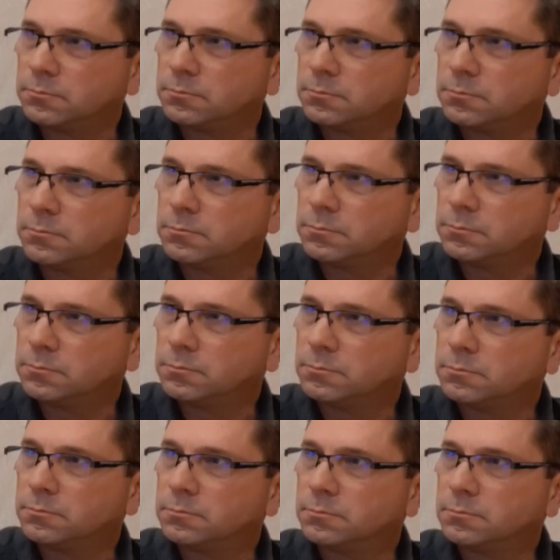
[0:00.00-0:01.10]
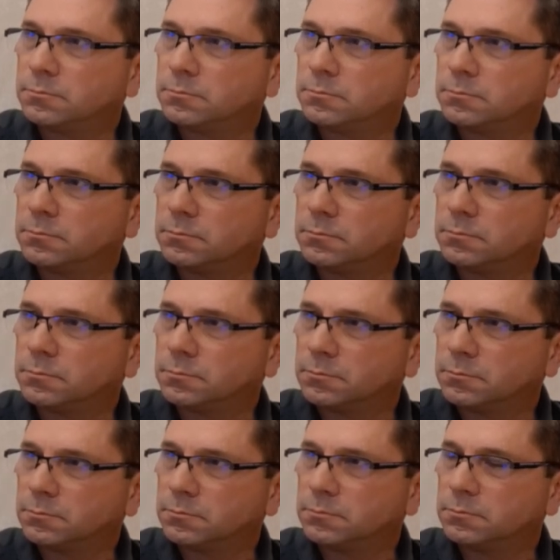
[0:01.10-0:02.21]

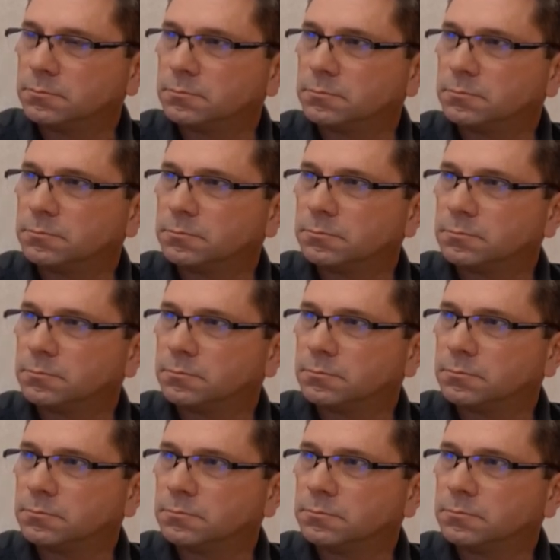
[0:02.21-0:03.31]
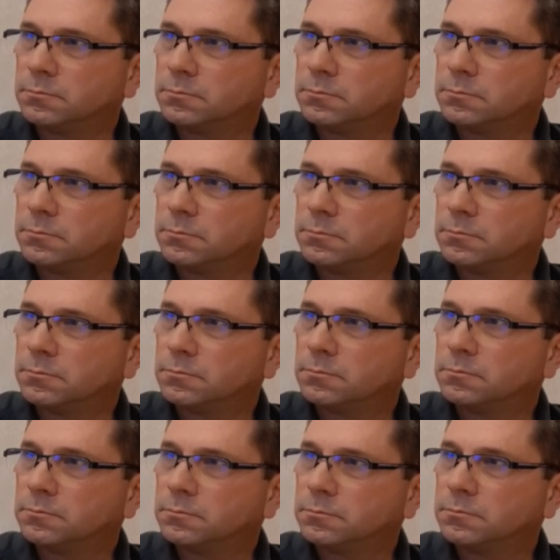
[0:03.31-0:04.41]

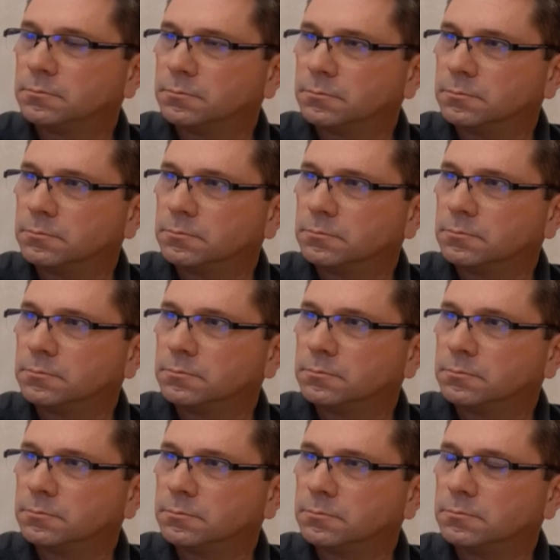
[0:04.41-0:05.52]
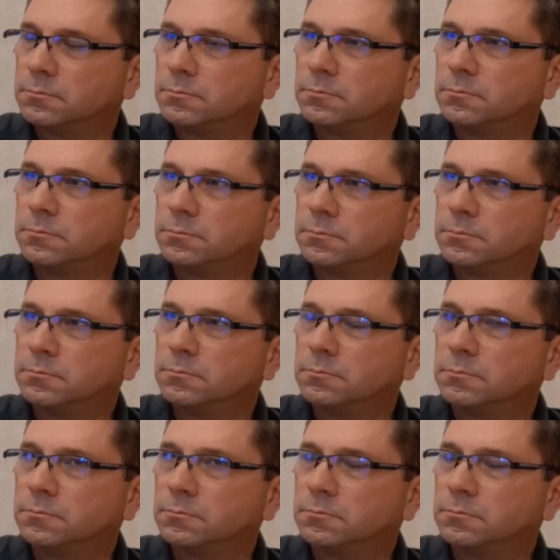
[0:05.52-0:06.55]
The person shown says nothing.